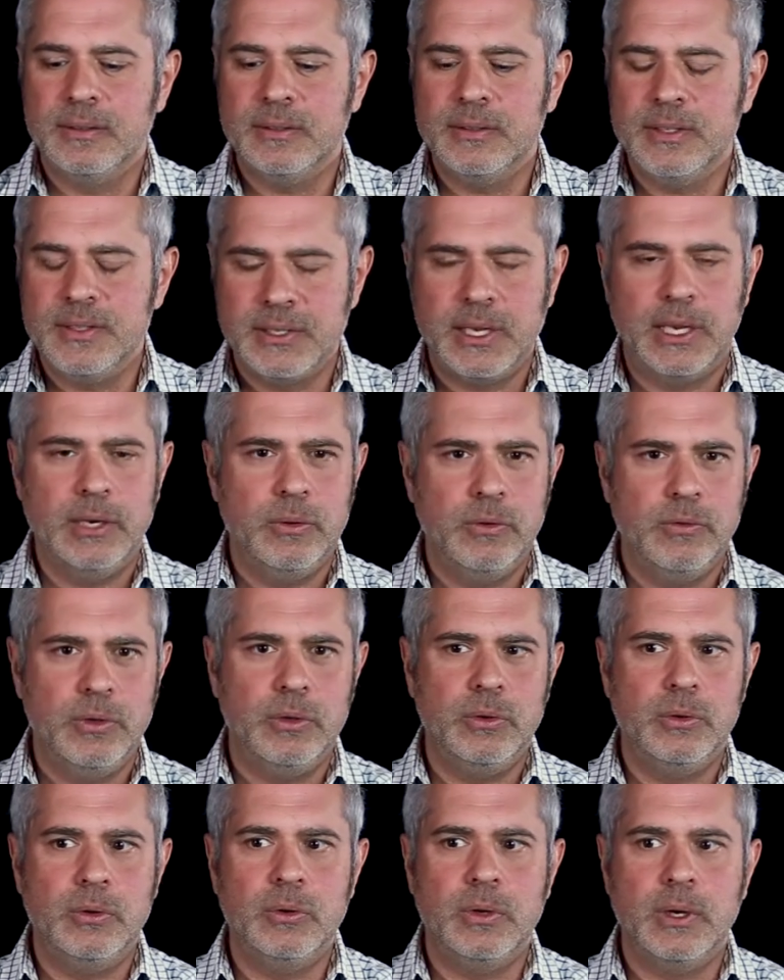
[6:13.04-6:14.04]
design
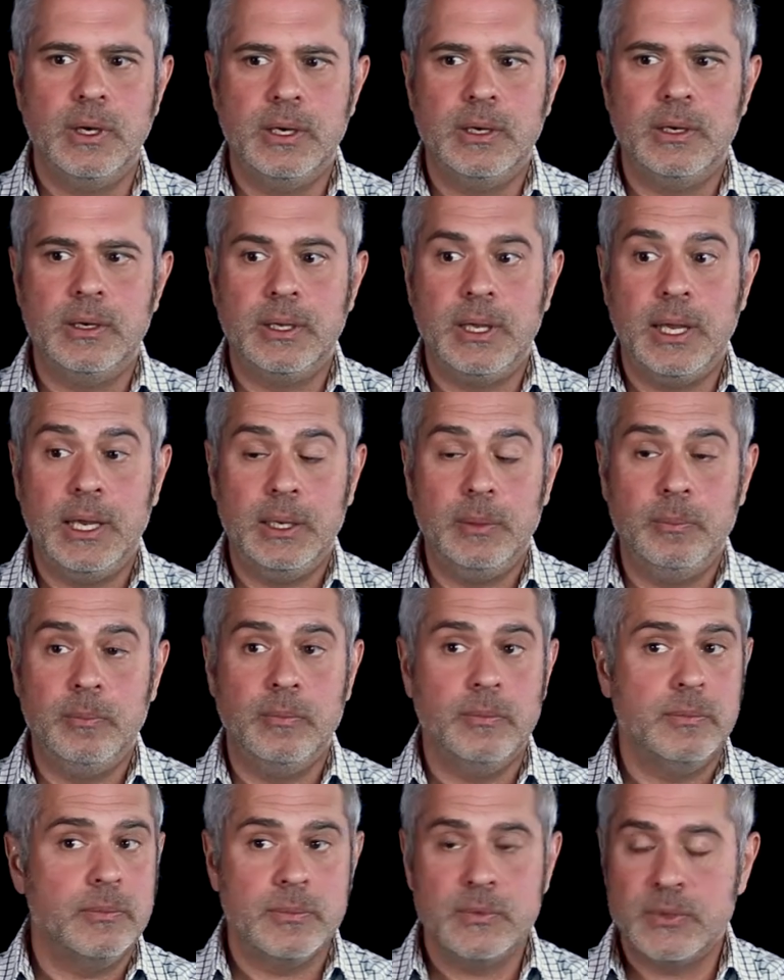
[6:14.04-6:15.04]
review,
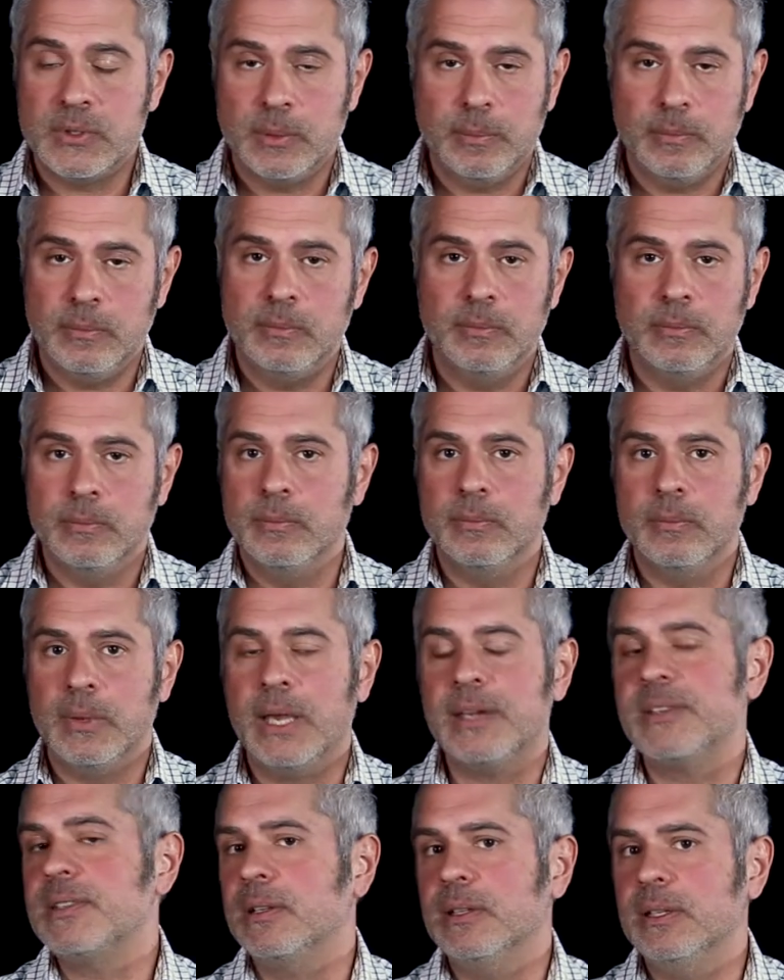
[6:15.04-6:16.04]
came some
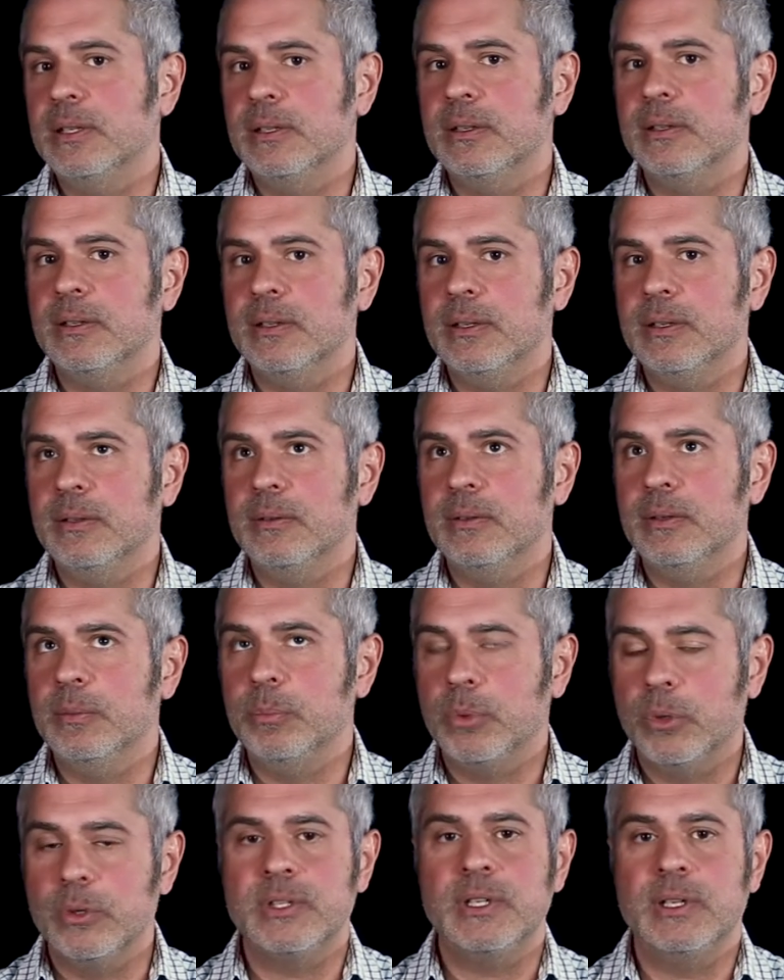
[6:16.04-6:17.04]
excellent and
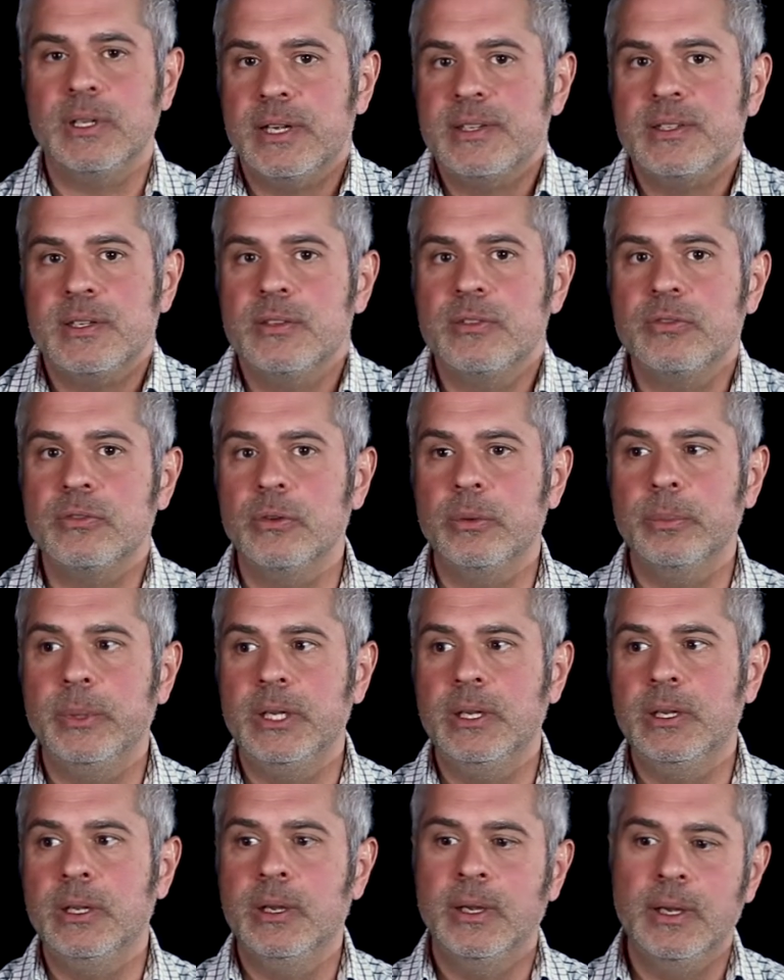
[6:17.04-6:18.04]
important lessons for
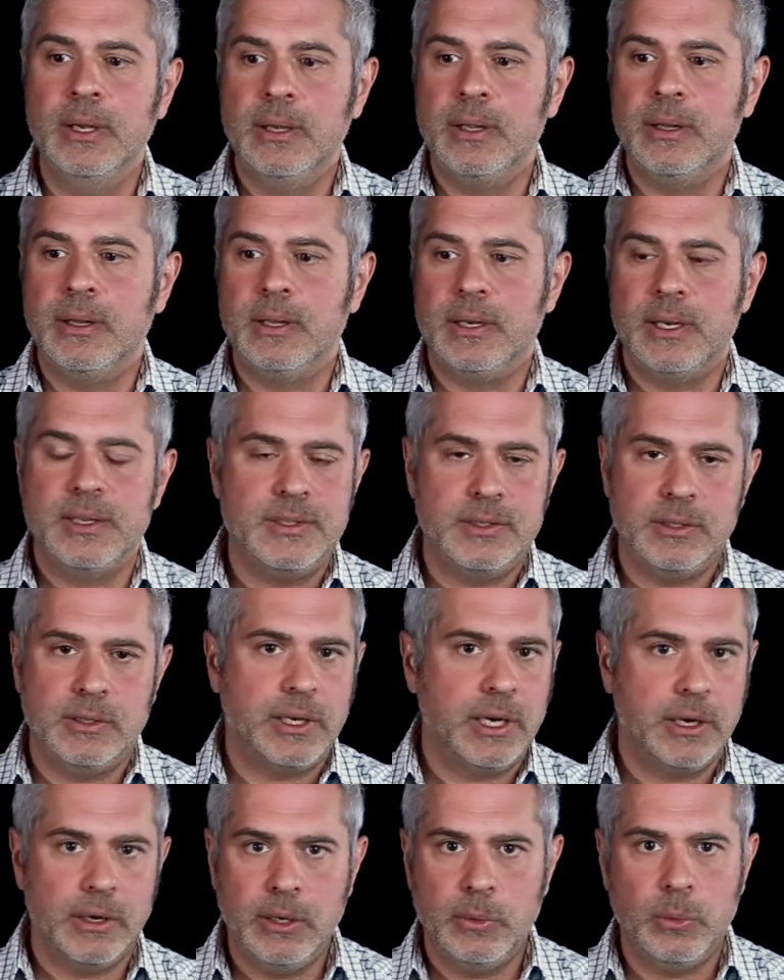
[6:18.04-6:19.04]
me that I still
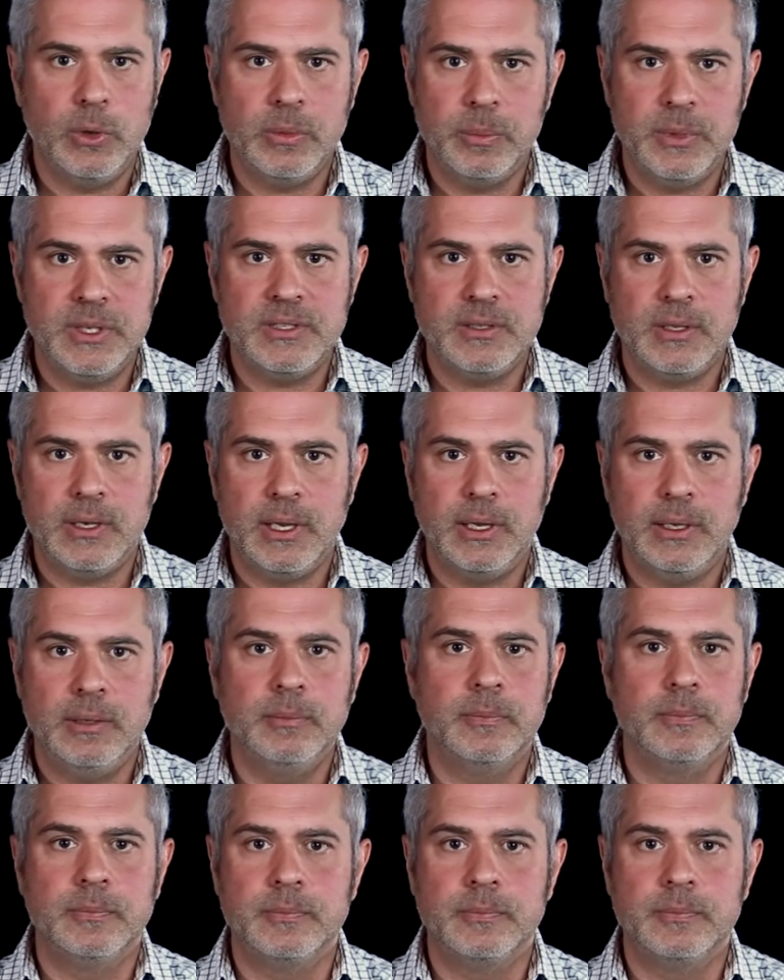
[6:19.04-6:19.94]
carry with me today.